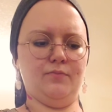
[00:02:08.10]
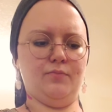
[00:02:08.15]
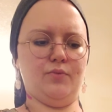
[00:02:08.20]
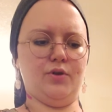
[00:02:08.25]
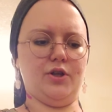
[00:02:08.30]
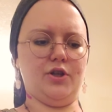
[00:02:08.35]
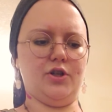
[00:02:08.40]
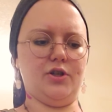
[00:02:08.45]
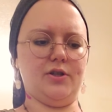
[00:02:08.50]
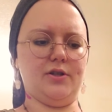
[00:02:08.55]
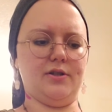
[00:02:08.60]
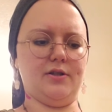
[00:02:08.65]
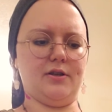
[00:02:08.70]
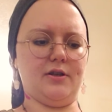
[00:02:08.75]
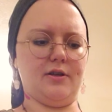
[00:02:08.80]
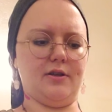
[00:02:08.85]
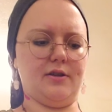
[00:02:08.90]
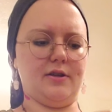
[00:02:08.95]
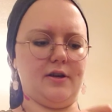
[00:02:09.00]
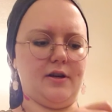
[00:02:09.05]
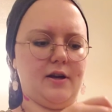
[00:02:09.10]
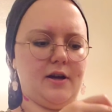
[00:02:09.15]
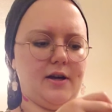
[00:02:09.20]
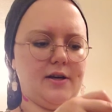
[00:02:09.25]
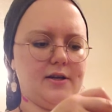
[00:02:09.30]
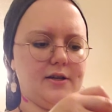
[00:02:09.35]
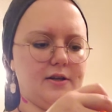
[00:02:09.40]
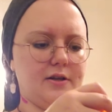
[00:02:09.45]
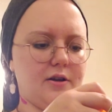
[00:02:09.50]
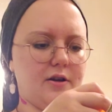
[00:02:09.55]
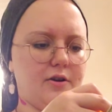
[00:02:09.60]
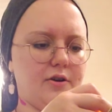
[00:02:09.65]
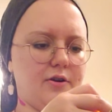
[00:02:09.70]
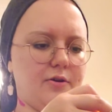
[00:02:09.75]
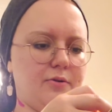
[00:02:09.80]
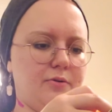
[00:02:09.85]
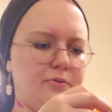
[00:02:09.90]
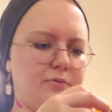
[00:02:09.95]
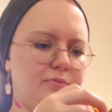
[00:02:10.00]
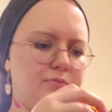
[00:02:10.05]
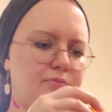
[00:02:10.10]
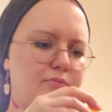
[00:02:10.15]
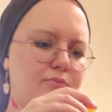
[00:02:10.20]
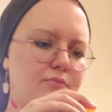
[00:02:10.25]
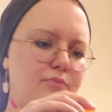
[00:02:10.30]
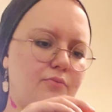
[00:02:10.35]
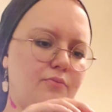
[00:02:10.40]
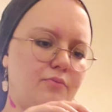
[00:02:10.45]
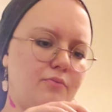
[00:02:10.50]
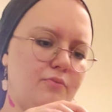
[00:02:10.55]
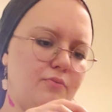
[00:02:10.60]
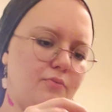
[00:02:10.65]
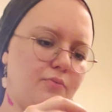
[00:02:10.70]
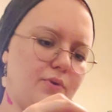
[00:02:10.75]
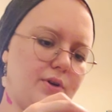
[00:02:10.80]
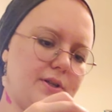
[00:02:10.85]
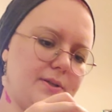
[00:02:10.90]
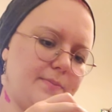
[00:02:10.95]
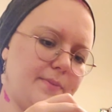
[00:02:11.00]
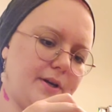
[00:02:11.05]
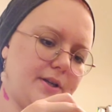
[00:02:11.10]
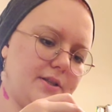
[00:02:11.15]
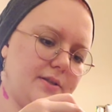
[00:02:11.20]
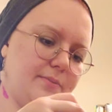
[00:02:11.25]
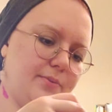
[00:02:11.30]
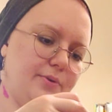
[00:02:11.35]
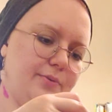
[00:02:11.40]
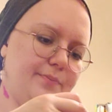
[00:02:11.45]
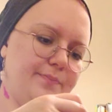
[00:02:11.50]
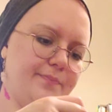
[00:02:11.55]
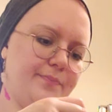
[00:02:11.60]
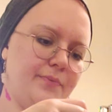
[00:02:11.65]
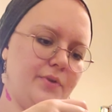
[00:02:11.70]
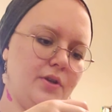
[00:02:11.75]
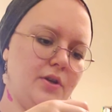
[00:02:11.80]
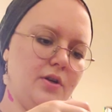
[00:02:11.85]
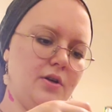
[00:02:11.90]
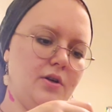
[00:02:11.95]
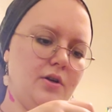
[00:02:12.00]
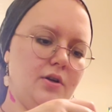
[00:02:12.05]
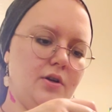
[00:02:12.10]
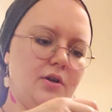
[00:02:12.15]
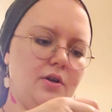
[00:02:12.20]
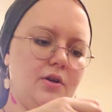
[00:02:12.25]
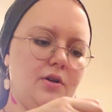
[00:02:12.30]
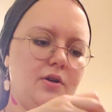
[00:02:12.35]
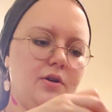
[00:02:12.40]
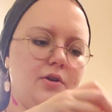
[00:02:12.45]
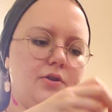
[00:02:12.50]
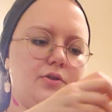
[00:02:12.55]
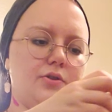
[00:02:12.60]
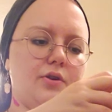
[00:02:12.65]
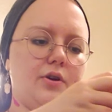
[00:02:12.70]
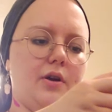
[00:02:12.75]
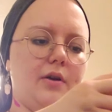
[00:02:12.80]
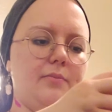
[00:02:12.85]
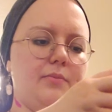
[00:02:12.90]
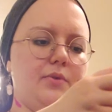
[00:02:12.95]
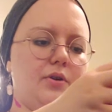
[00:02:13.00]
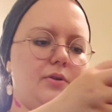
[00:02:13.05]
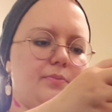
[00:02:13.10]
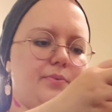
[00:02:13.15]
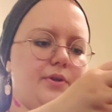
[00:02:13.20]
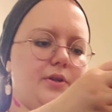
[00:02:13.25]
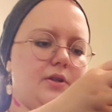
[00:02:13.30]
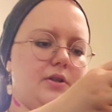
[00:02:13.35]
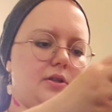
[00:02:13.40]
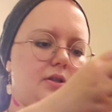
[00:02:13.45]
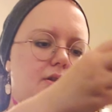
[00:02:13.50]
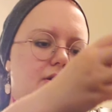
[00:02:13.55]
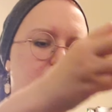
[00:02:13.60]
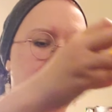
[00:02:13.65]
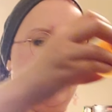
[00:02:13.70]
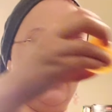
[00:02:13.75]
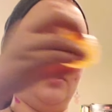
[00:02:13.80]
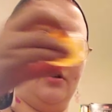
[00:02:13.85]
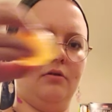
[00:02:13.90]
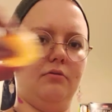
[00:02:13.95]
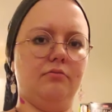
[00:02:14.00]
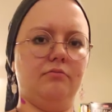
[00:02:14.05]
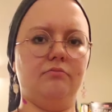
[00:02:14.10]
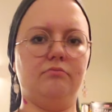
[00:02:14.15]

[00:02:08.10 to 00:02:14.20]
which is a thing I did not know was possible. So I'm going to put this egg